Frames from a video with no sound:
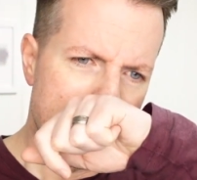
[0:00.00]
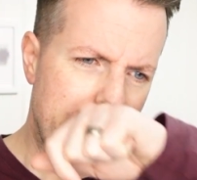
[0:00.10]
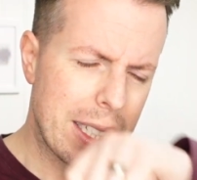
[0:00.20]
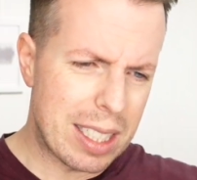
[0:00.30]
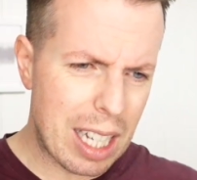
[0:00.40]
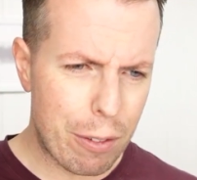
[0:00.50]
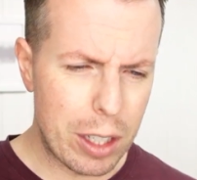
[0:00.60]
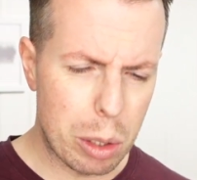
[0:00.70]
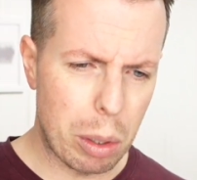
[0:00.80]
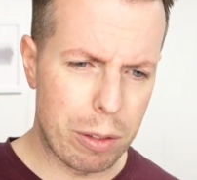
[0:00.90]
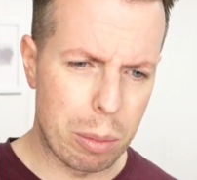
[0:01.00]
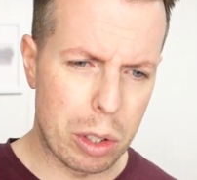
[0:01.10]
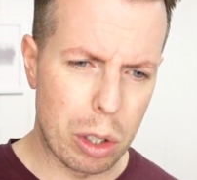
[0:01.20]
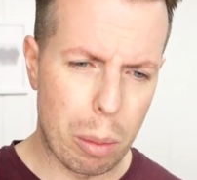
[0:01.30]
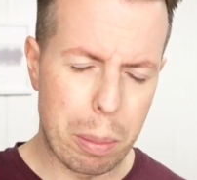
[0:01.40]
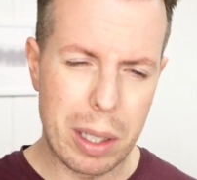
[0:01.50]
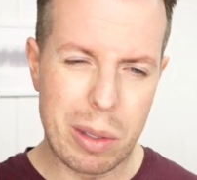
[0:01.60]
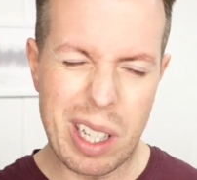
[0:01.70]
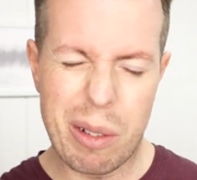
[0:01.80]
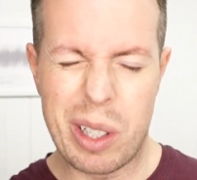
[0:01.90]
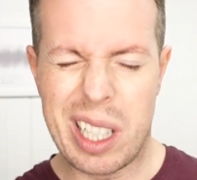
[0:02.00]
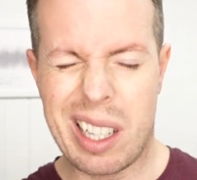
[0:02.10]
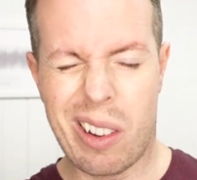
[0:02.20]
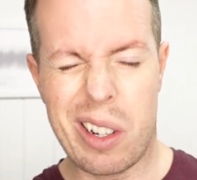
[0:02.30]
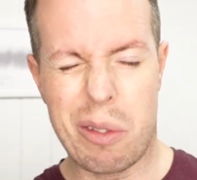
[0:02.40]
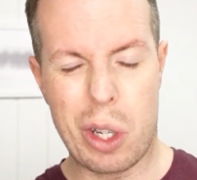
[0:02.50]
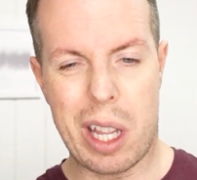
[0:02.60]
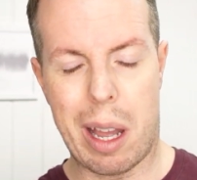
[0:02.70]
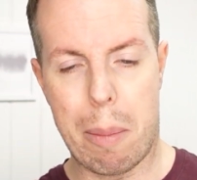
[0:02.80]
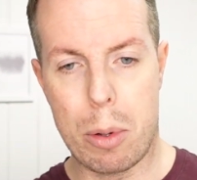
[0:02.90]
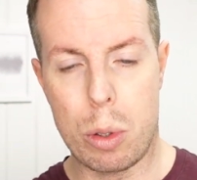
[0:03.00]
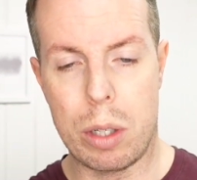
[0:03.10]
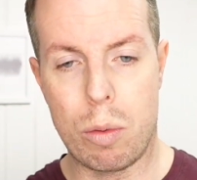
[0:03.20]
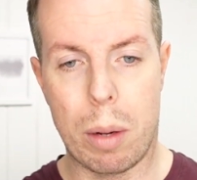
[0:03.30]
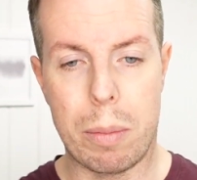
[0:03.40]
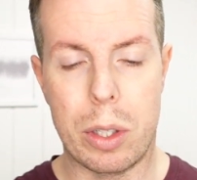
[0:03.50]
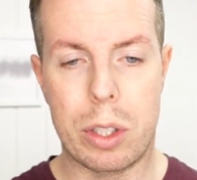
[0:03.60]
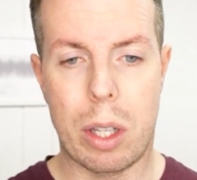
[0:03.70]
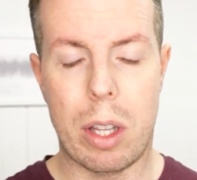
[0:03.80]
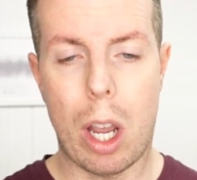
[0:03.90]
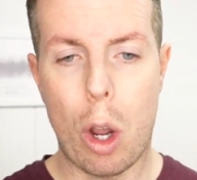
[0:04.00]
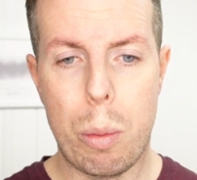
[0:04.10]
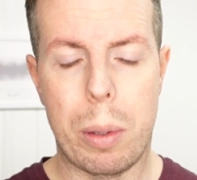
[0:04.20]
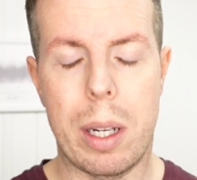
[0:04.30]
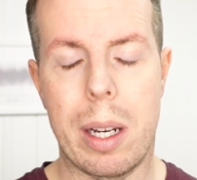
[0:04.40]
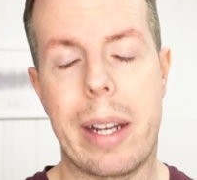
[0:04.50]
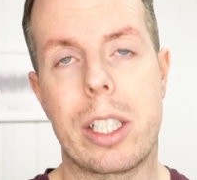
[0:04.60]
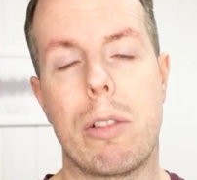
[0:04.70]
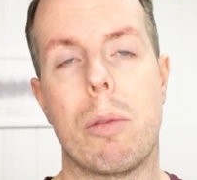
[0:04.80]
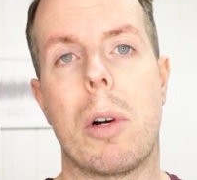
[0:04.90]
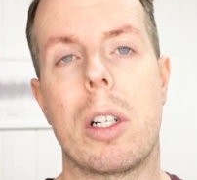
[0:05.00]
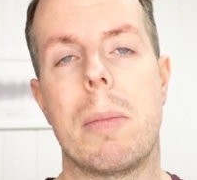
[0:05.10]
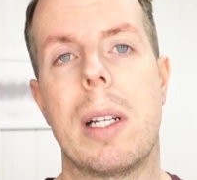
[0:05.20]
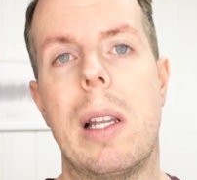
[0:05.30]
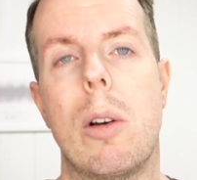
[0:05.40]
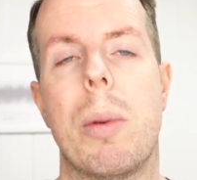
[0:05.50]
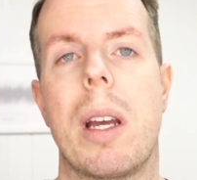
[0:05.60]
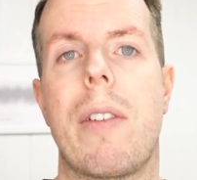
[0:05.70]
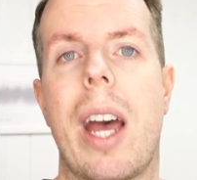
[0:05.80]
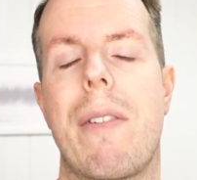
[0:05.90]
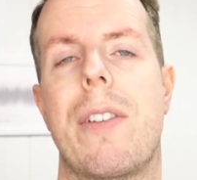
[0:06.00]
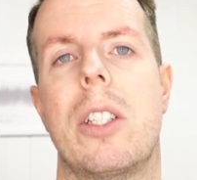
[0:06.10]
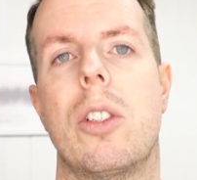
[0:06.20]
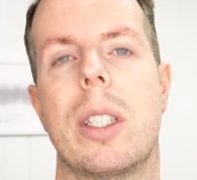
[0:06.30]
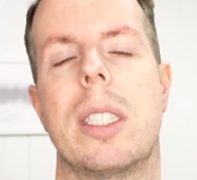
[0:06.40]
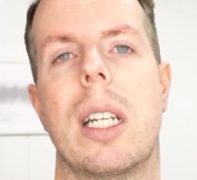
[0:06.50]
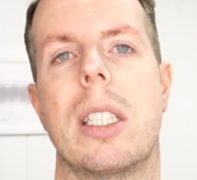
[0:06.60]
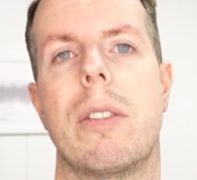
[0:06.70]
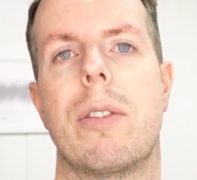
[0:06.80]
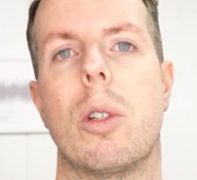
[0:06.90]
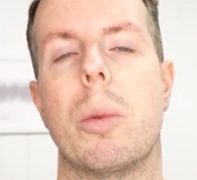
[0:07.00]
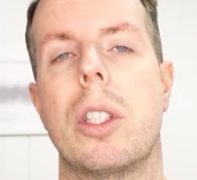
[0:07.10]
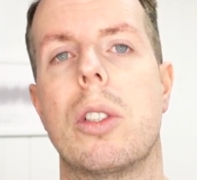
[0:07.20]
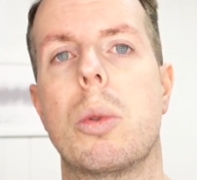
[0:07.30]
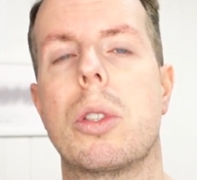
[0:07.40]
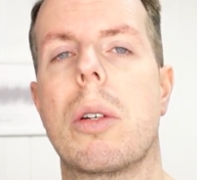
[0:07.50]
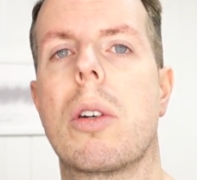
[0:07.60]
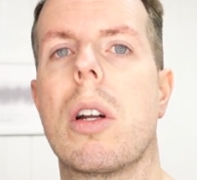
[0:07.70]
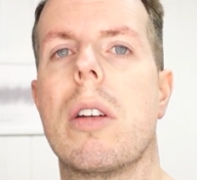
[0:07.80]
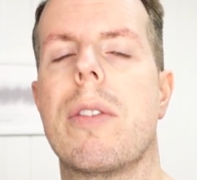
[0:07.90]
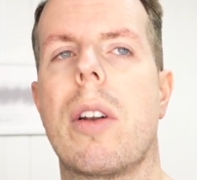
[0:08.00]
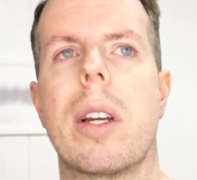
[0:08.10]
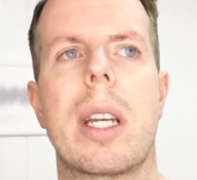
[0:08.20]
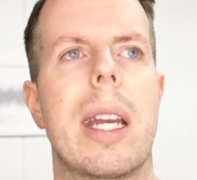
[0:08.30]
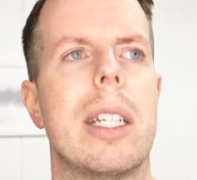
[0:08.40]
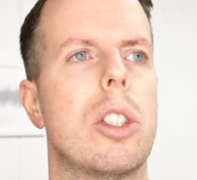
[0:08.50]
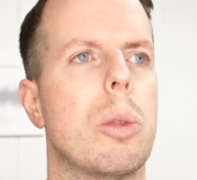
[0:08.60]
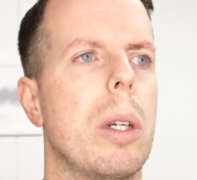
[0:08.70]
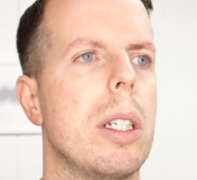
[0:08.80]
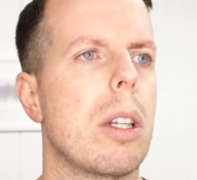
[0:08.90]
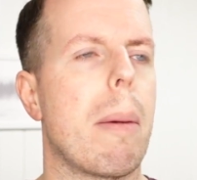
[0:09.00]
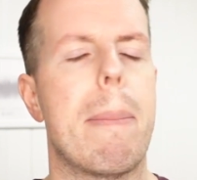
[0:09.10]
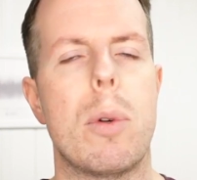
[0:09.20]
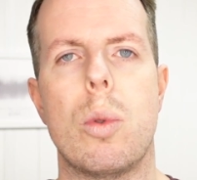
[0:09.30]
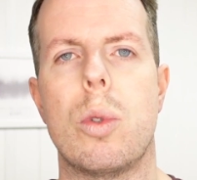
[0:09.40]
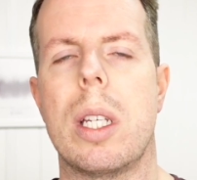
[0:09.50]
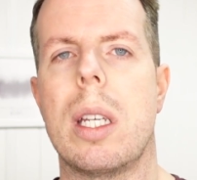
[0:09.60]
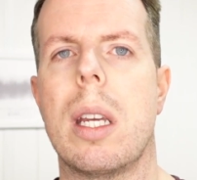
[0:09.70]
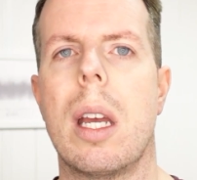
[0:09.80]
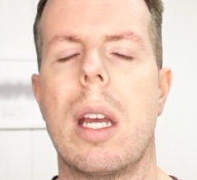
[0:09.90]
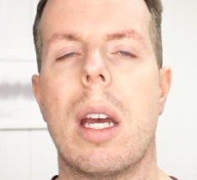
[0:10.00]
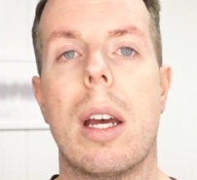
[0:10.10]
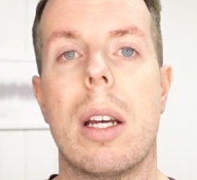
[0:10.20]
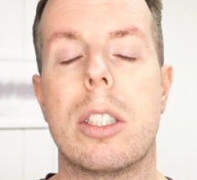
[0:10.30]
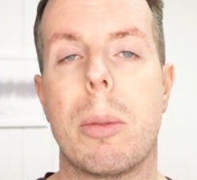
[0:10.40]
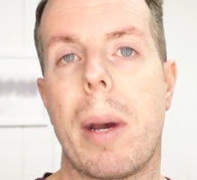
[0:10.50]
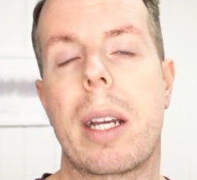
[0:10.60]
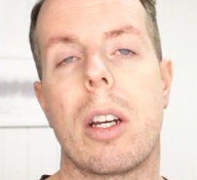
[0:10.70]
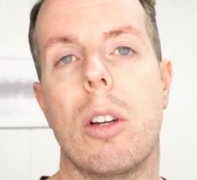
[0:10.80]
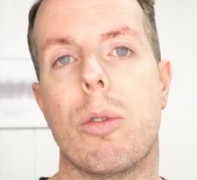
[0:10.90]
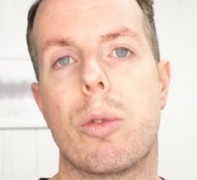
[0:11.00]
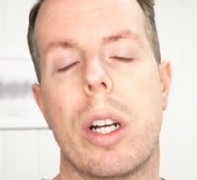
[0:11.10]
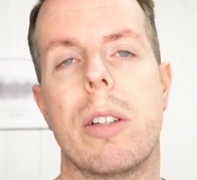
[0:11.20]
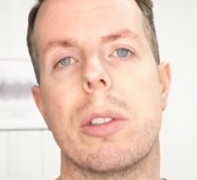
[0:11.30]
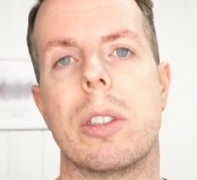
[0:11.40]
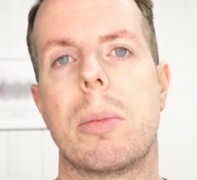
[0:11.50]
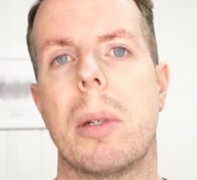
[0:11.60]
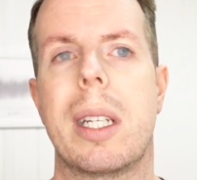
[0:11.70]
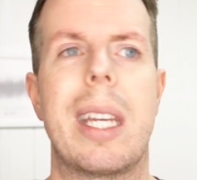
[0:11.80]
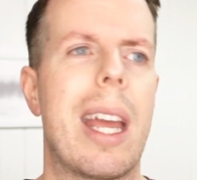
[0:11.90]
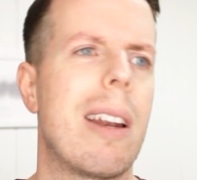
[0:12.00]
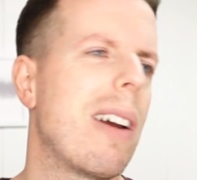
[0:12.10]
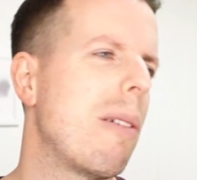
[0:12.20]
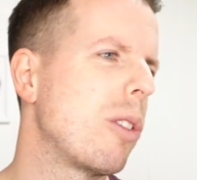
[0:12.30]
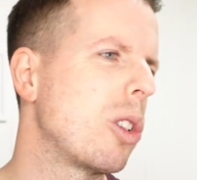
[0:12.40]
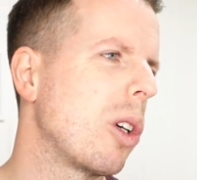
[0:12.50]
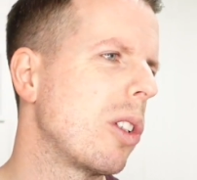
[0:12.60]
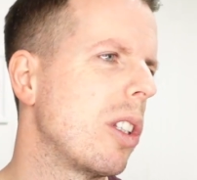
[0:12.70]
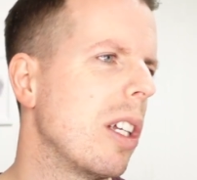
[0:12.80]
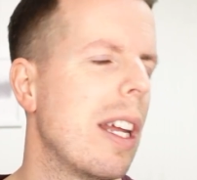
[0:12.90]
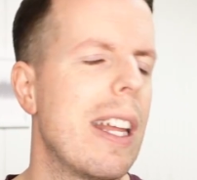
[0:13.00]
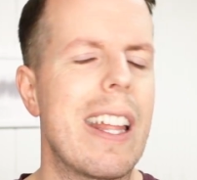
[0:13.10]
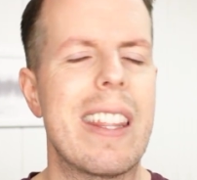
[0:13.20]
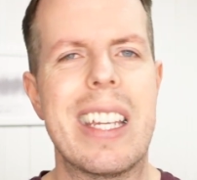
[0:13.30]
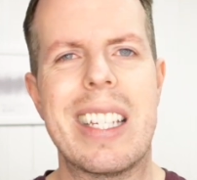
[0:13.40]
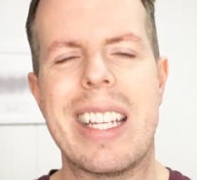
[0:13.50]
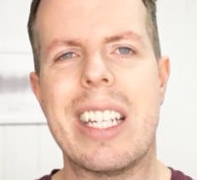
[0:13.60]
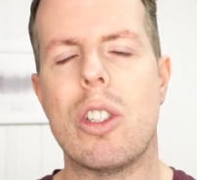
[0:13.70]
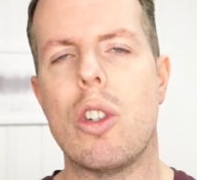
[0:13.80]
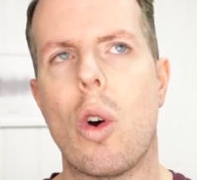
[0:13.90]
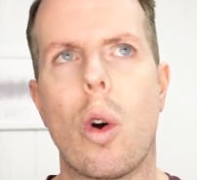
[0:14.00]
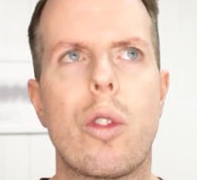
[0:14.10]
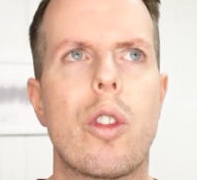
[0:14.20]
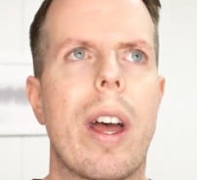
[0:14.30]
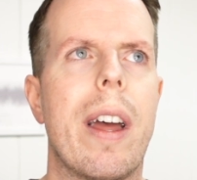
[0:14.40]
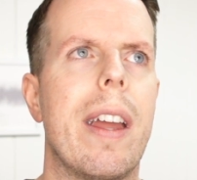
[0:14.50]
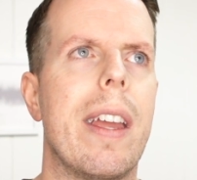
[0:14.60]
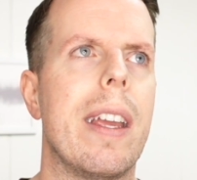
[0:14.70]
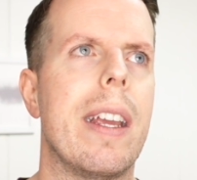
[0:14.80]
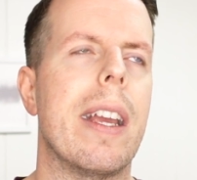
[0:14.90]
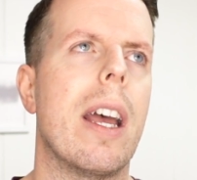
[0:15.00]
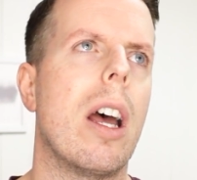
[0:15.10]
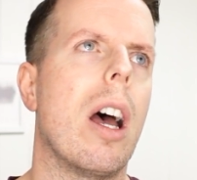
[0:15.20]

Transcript: It's definitely sweet from the top, but you definitely kind of get that boozy rumness. So the opening actually reminded me a little bit of Hafez 1984, which is also kind of like a sweet, boozy tobacco fragrance. But again, I emphasise that this is not a